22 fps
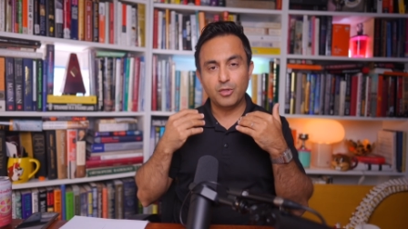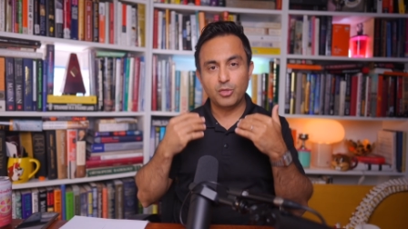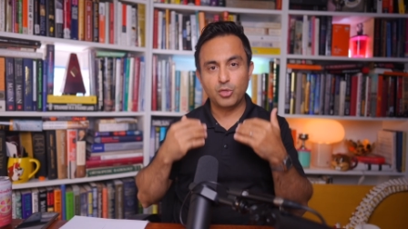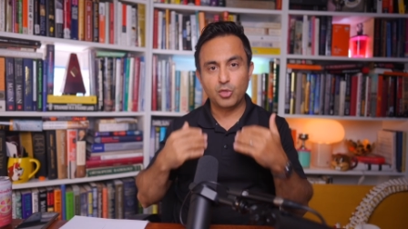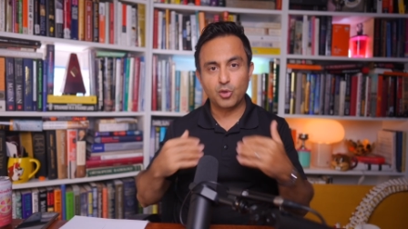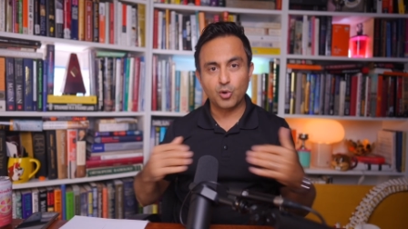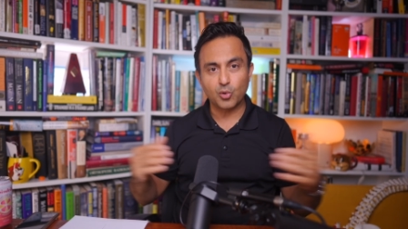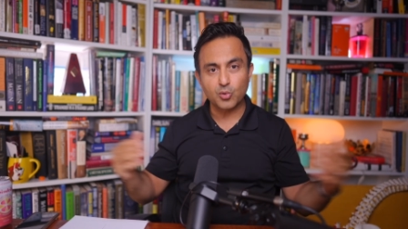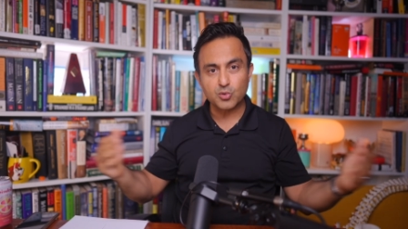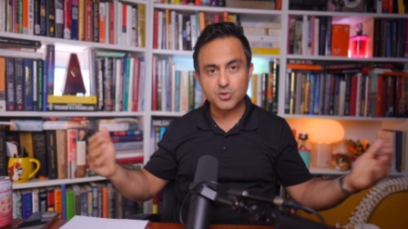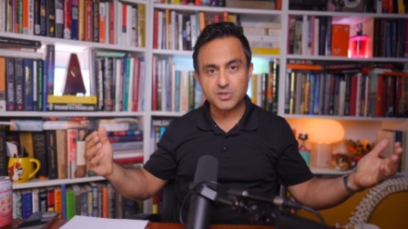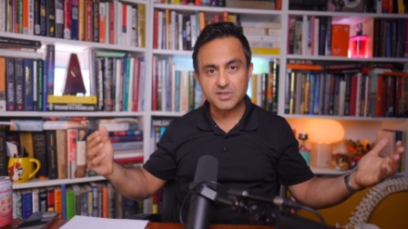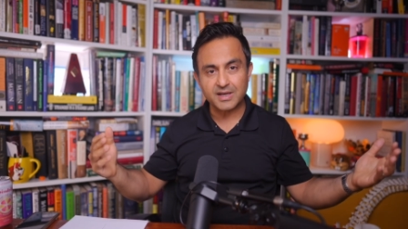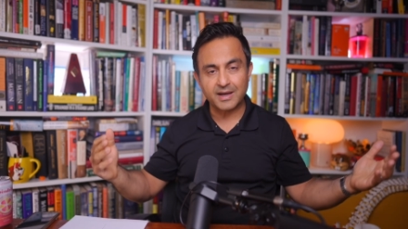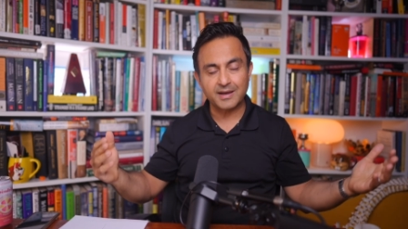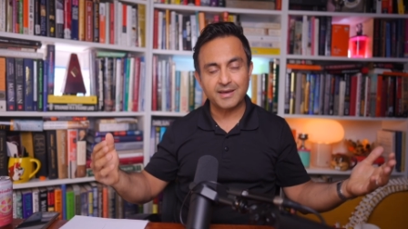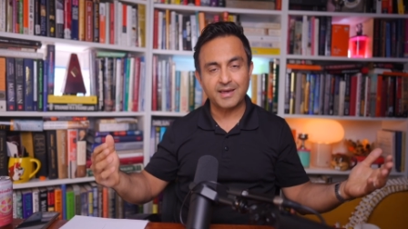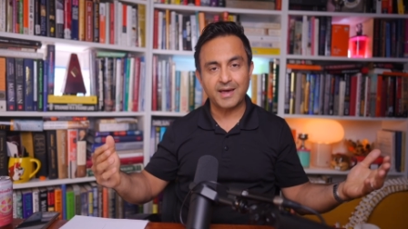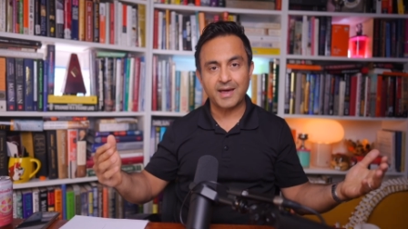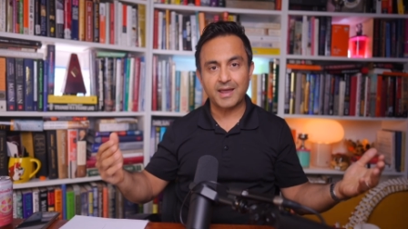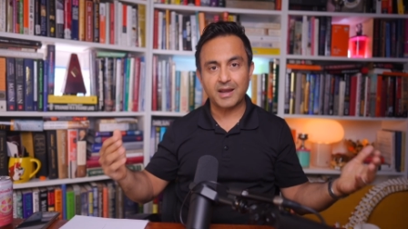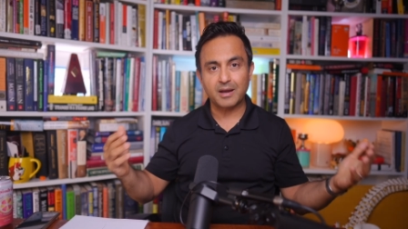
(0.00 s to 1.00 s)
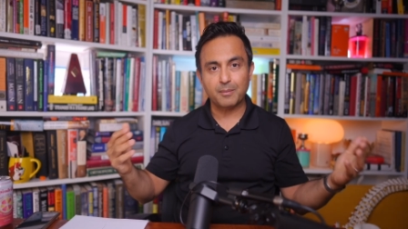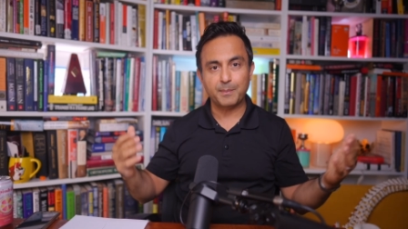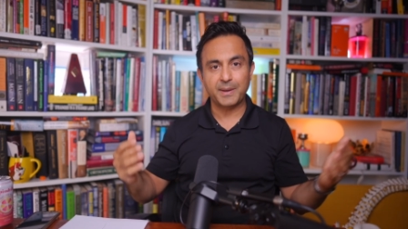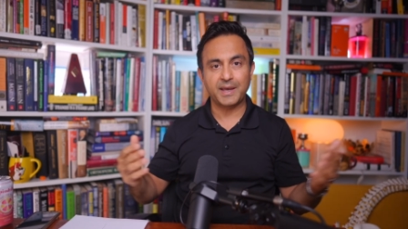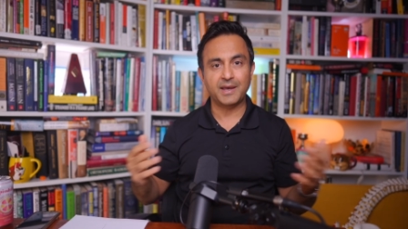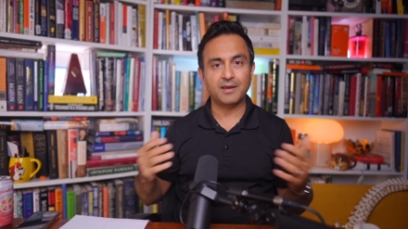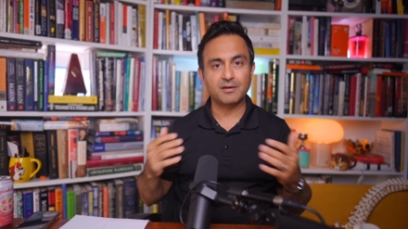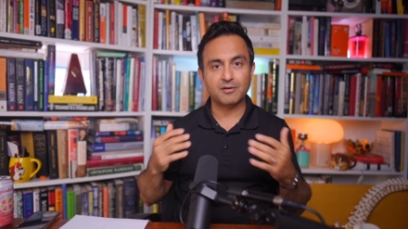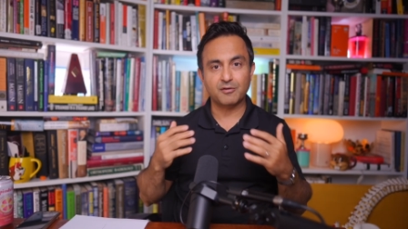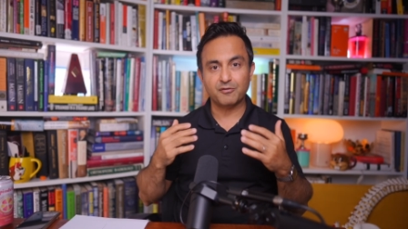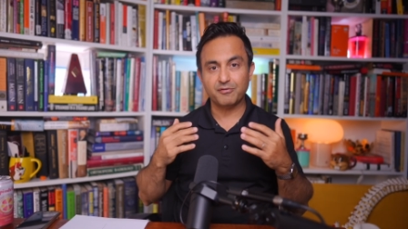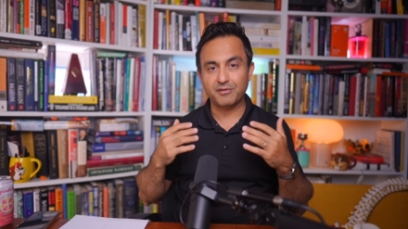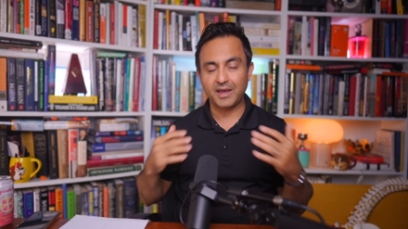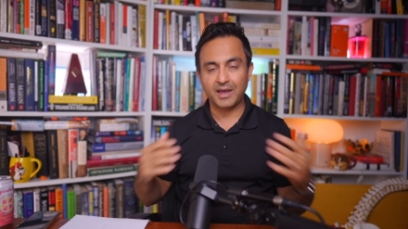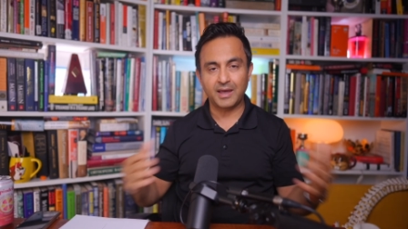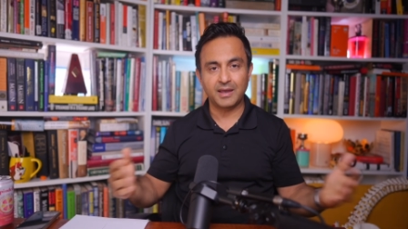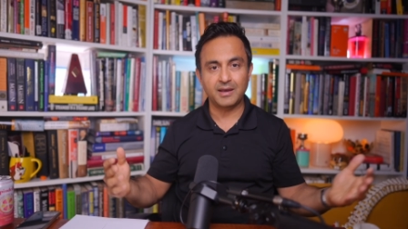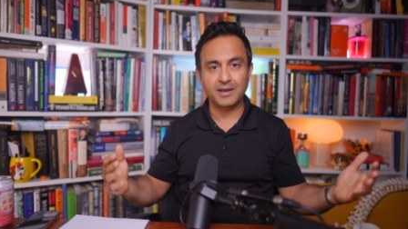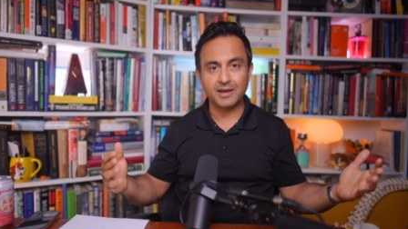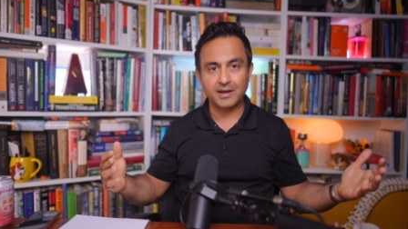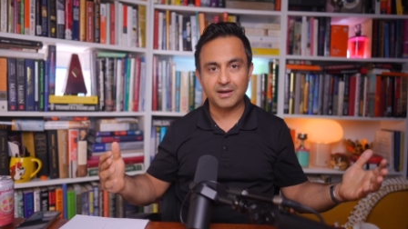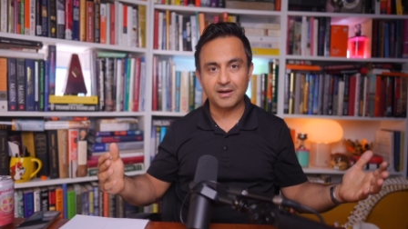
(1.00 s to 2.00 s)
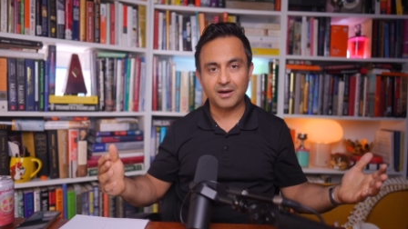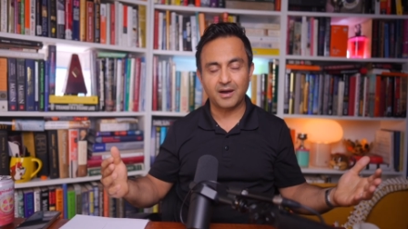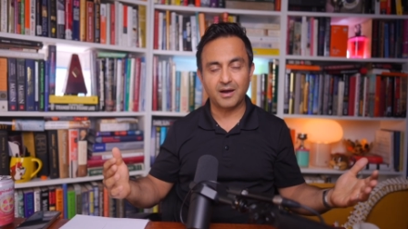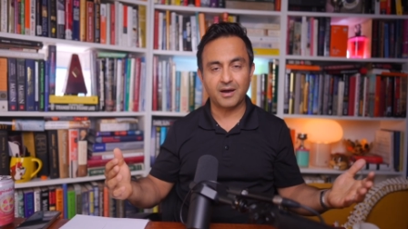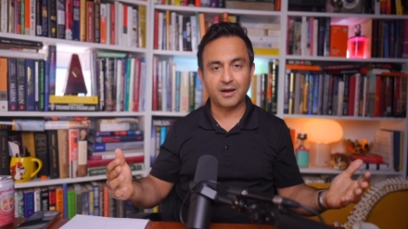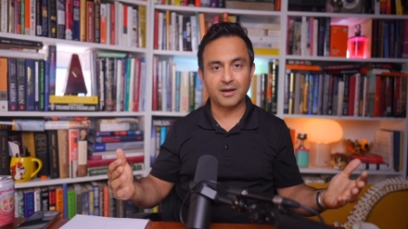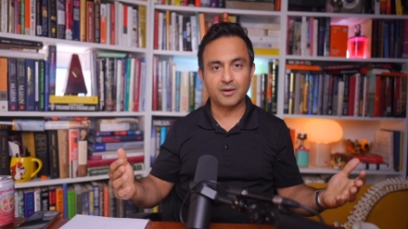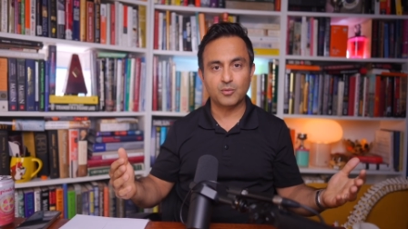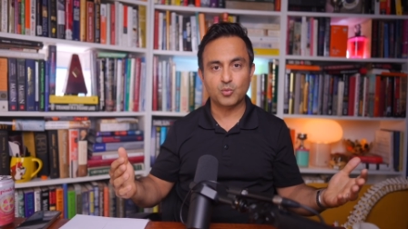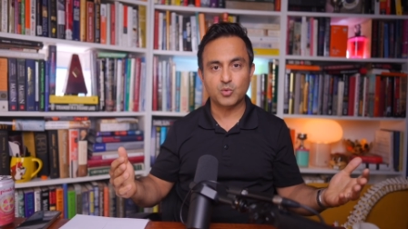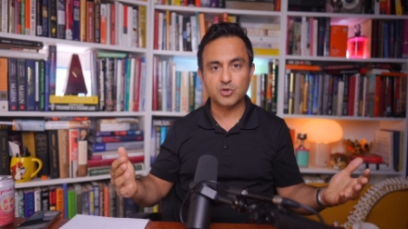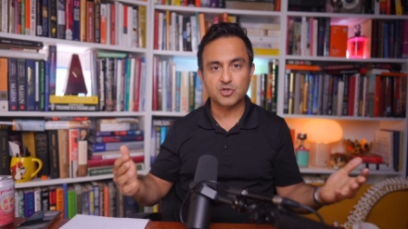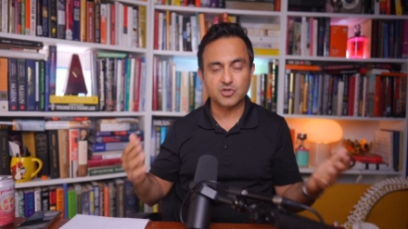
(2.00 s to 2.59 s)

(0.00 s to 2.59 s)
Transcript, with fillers: no sciatic pain of any kind,